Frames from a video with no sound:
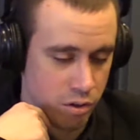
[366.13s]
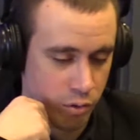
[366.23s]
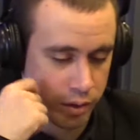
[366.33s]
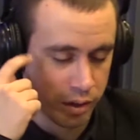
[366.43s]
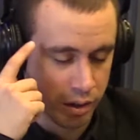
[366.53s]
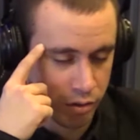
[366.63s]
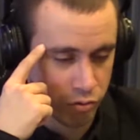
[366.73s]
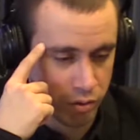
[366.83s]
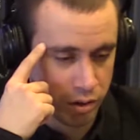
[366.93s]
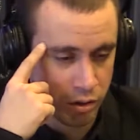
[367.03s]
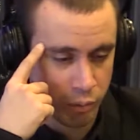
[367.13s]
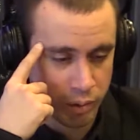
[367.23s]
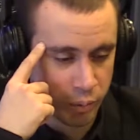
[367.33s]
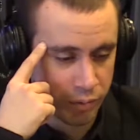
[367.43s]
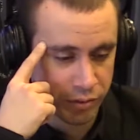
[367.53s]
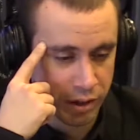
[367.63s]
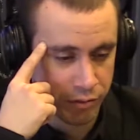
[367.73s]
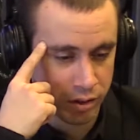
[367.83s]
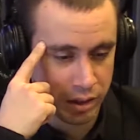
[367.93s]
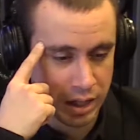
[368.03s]
knowing the history, you know, we've
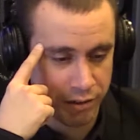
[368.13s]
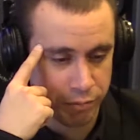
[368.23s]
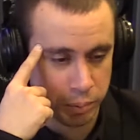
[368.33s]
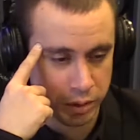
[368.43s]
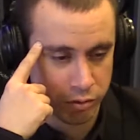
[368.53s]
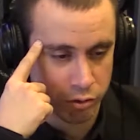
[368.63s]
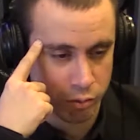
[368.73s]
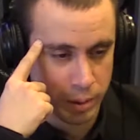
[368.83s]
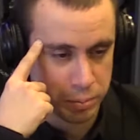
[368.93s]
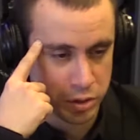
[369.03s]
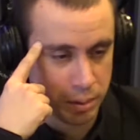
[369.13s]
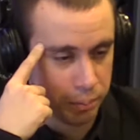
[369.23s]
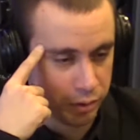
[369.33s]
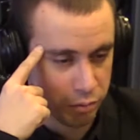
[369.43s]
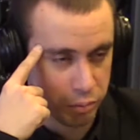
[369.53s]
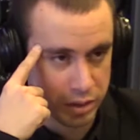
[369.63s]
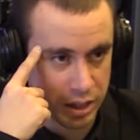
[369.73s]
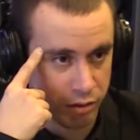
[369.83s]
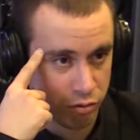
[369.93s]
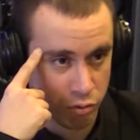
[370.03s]
covered a lot of police corruption and police
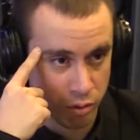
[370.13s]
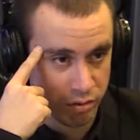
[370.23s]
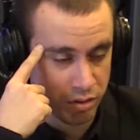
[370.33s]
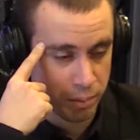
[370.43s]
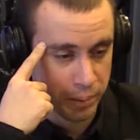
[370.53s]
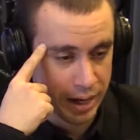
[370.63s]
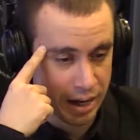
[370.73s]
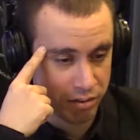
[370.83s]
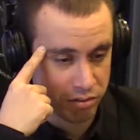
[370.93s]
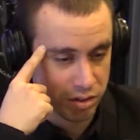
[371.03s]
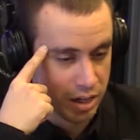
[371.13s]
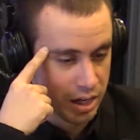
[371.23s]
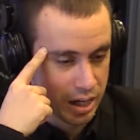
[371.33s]
brutality stories in the past.